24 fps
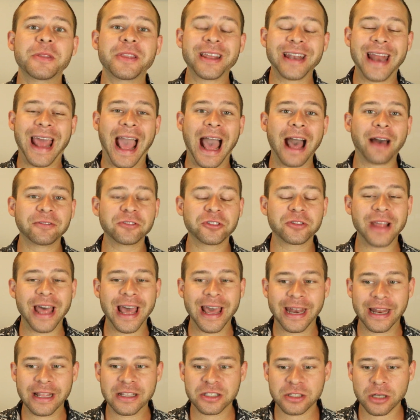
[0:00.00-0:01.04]
but then after
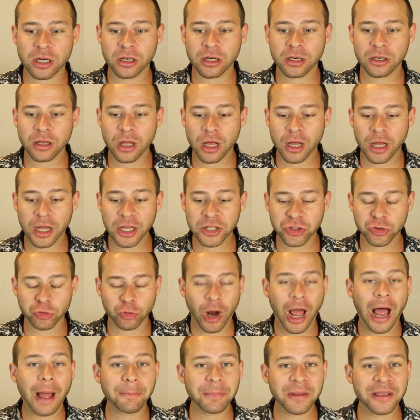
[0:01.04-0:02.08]
that, it started
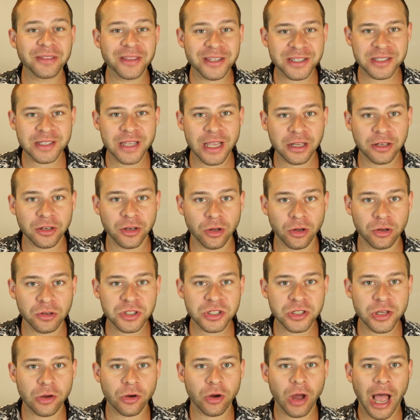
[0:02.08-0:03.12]
dropping the signal.
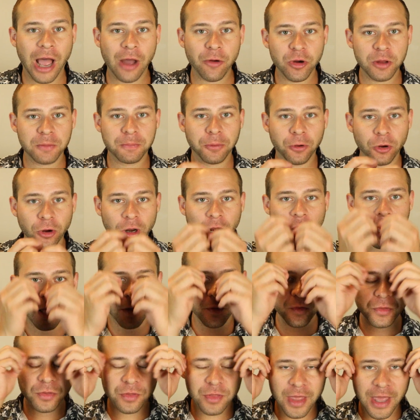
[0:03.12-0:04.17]
So I would put
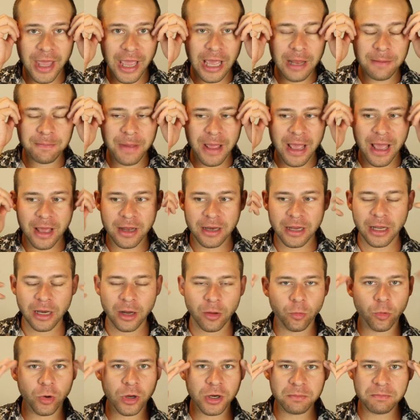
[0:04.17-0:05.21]
on the headband and
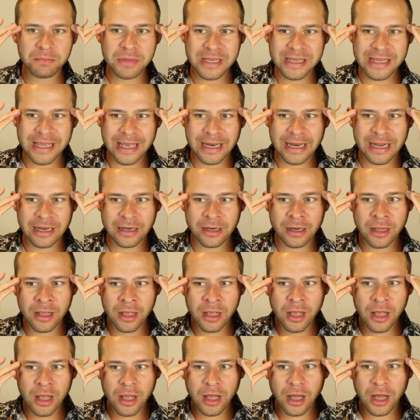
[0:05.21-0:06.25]
it wouldn't be getting
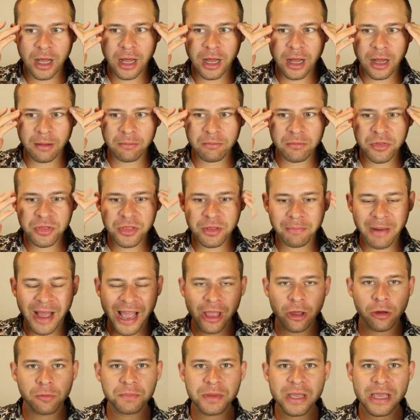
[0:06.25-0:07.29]
the
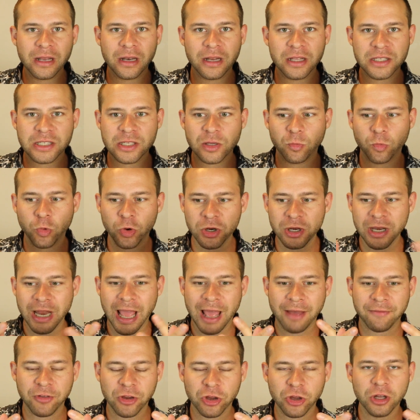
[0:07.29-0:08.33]
bioimpedance. It wouldn't
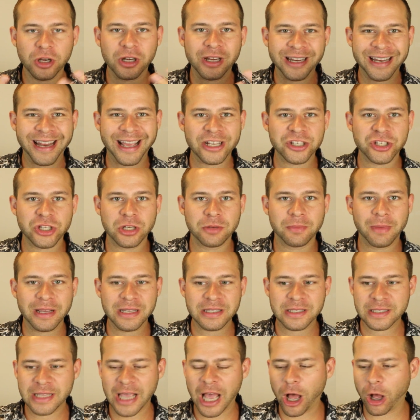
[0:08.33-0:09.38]
have a good connection to my
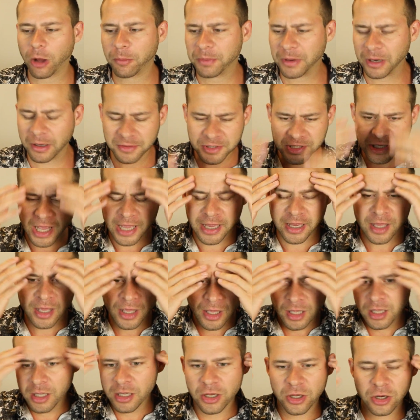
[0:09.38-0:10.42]
scalp. And I was like,
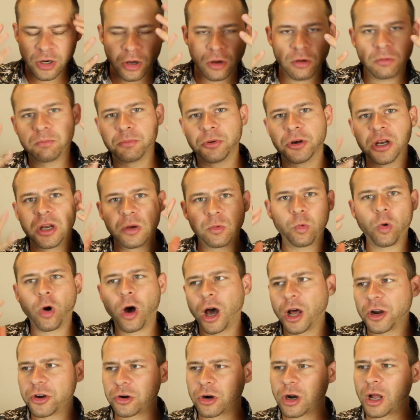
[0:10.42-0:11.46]
you know, putting
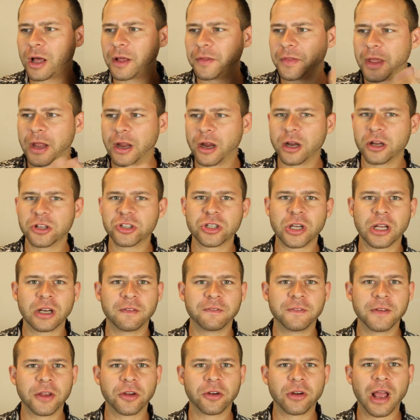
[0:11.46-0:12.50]
water on there and trying
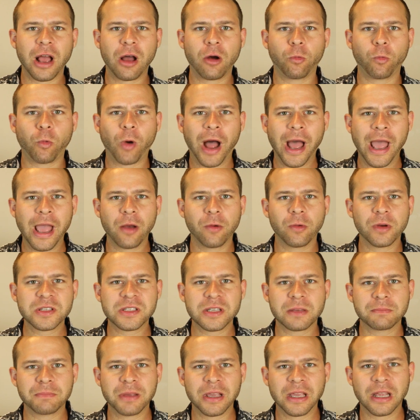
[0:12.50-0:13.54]
to figure out why it
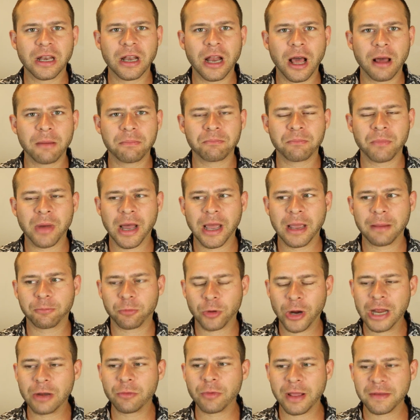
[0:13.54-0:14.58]
wasn't picking up my
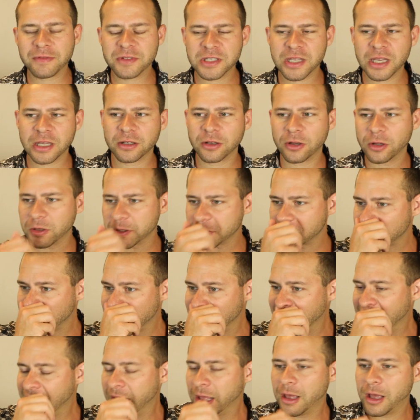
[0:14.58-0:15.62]
brainwave signals.
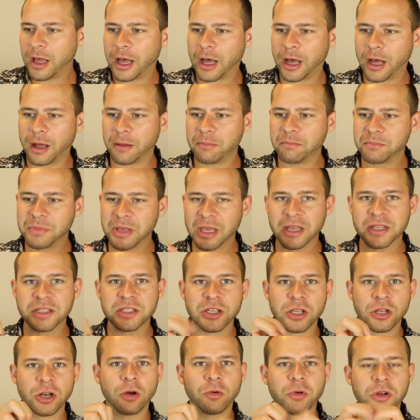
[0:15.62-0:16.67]

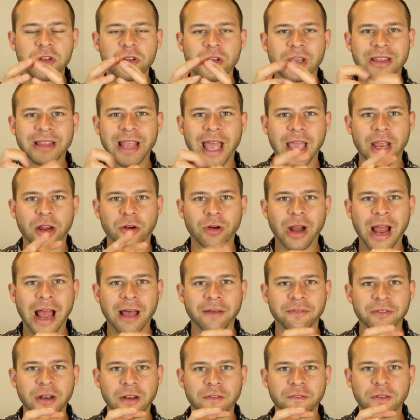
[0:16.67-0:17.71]
Because, you know, when you get that
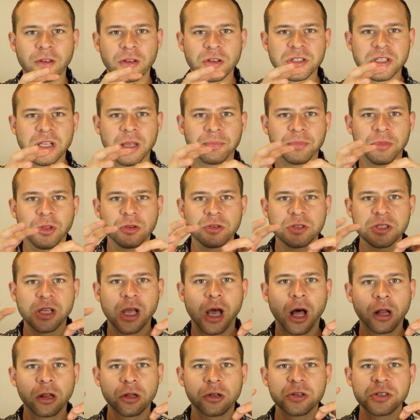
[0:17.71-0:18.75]
graph and it fills up those
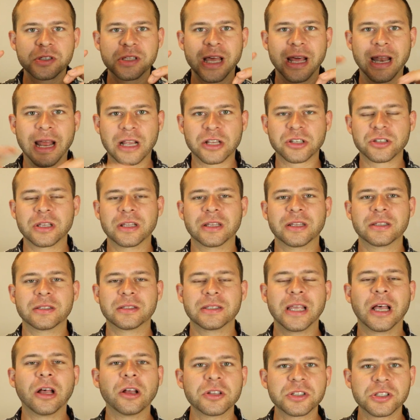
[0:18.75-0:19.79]
colors, that actually
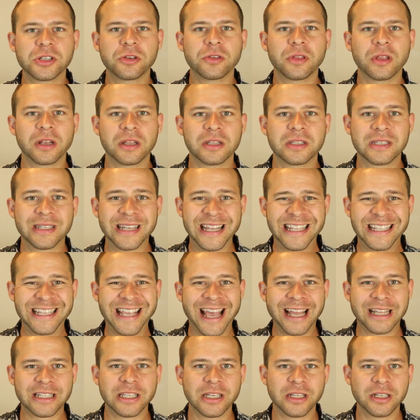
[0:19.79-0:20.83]
tells you that it's
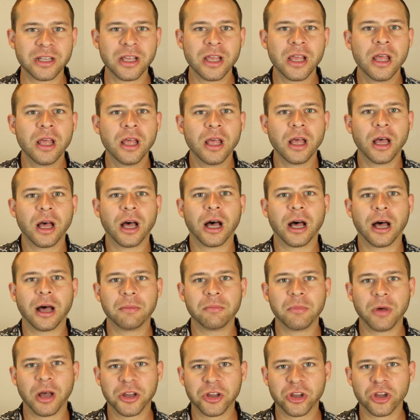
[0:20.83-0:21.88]
detected
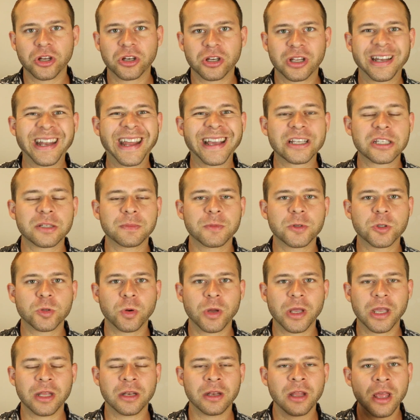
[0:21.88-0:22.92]
a good connection
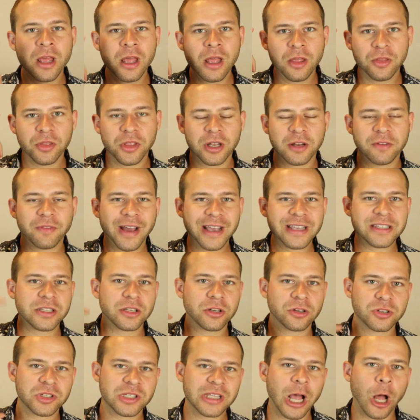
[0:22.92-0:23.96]
between the device
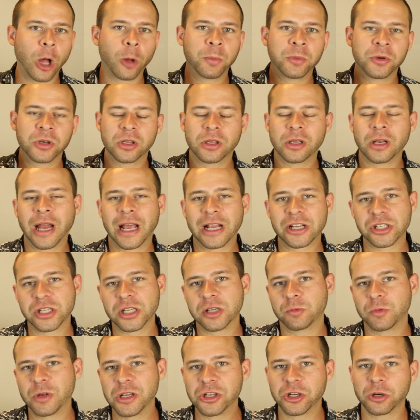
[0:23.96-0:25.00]
and your scalp and can
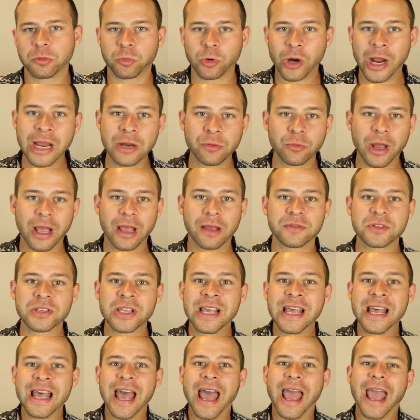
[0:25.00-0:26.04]
actually read your brainwaves.
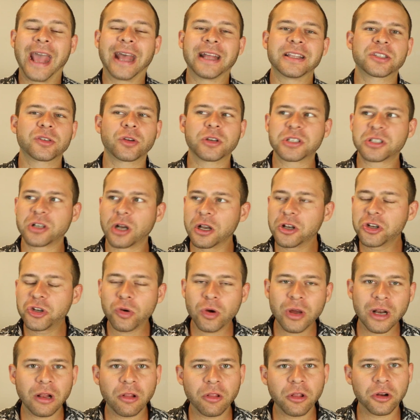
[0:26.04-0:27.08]
And so I started
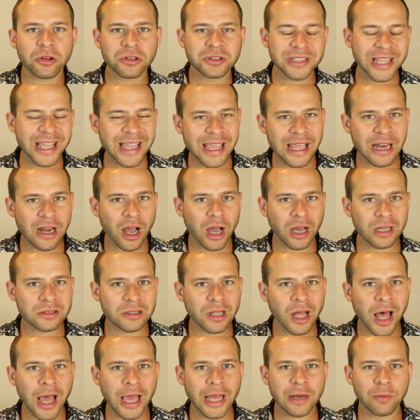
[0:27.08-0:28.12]
doing a little digging
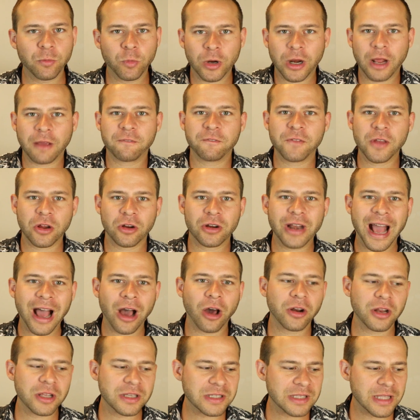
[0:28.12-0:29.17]
online, and what I figured
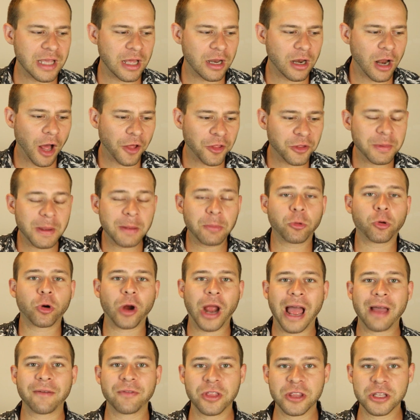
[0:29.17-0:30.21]
out is that other people
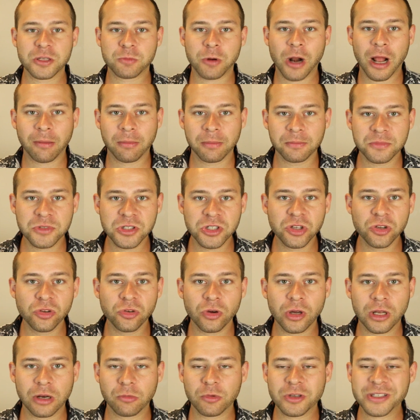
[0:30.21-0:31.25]
were having this problem
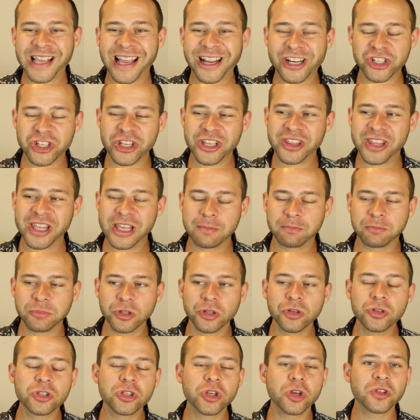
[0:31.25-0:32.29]
too, and it was actually the
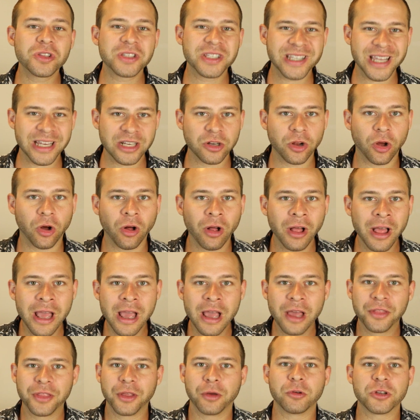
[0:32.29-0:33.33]
Bluetooth signal
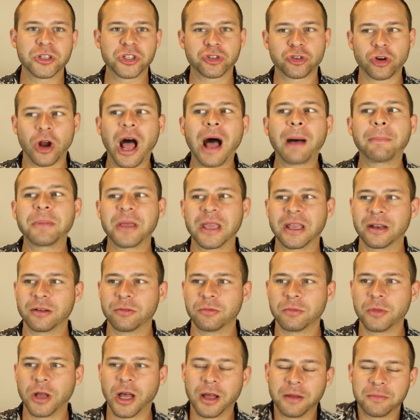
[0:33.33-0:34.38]
that was
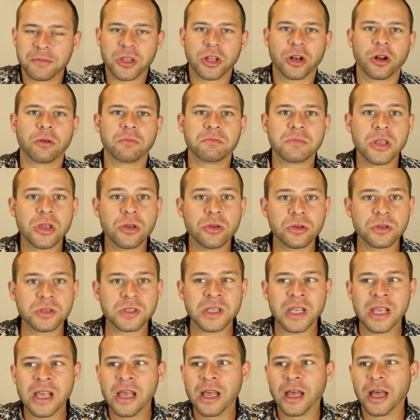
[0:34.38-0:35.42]
dropping. You know,
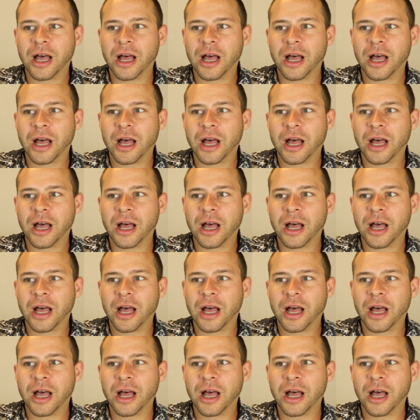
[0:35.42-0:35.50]
Muse,